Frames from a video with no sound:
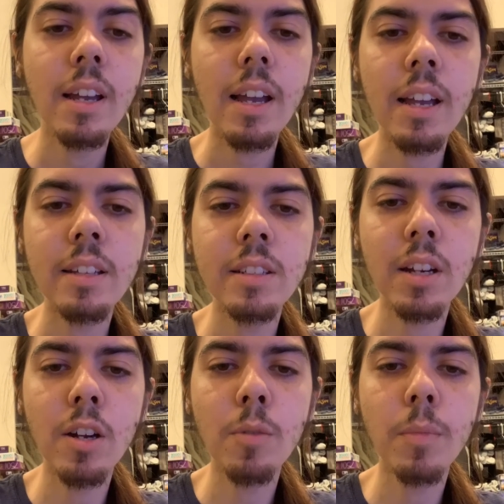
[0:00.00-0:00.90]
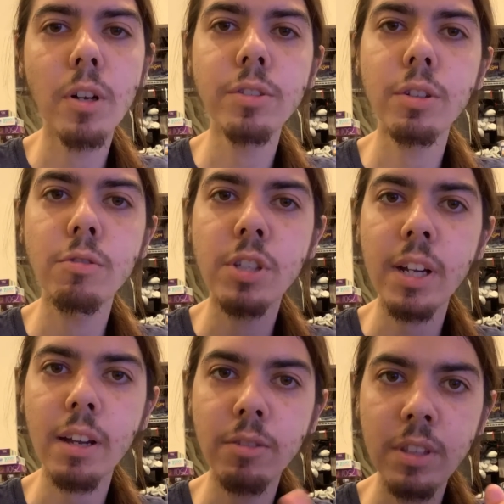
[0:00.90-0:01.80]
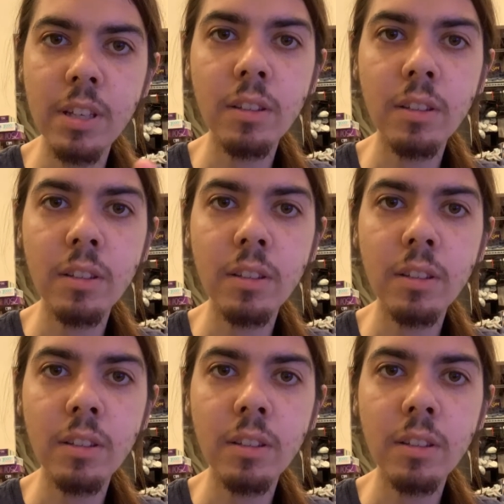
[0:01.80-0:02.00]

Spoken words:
And also check out the